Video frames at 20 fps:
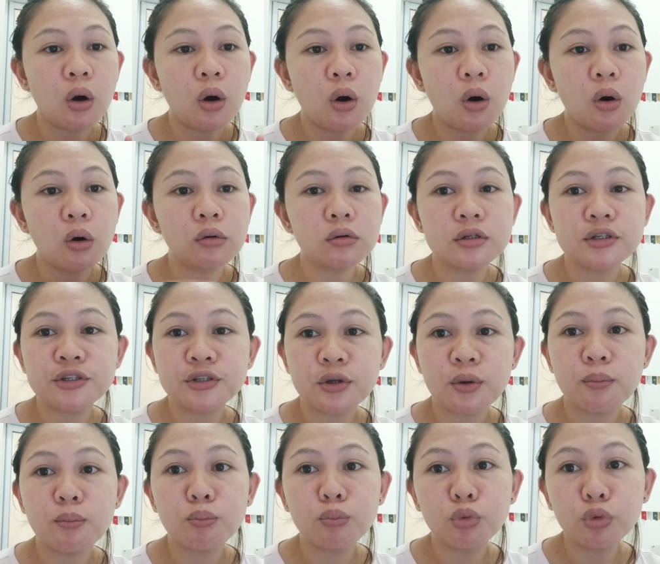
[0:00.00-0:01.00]
all
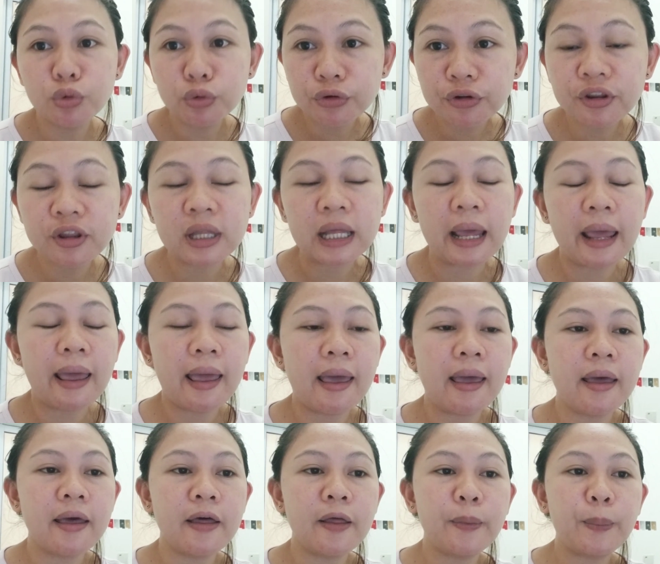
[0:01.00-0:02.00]
smooth
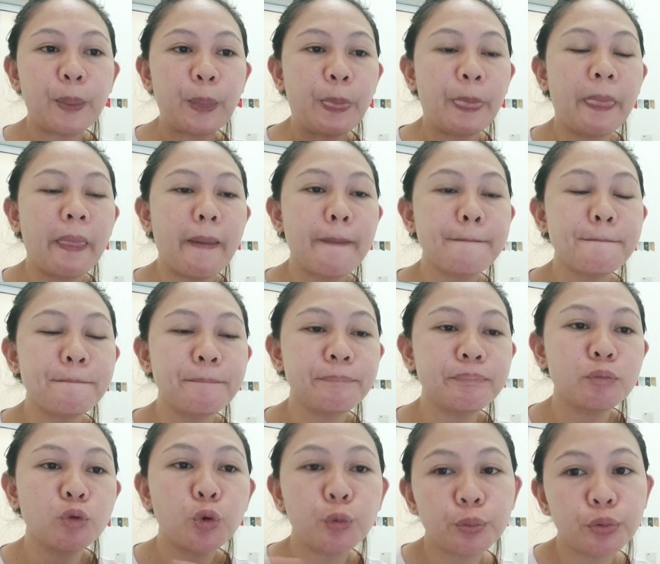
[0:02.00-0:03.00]
and
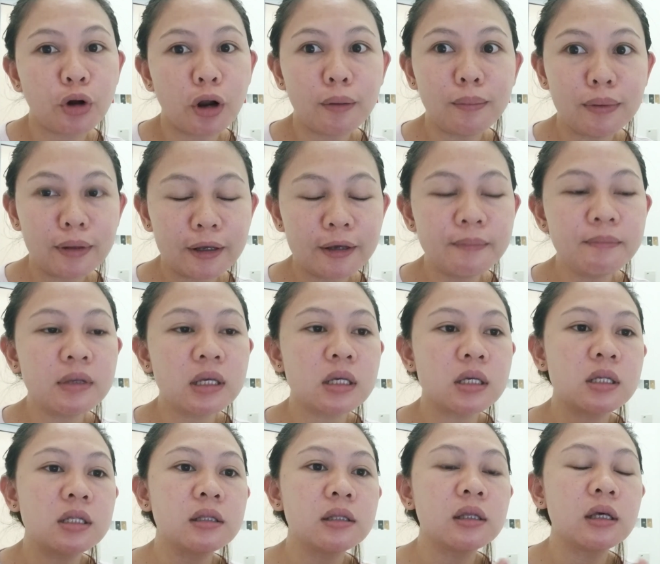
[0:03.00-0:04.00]
no problem.
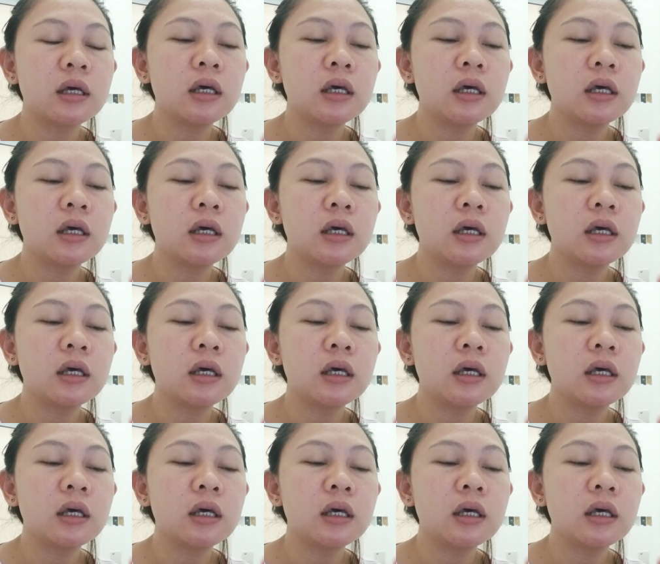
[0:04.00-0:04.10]
And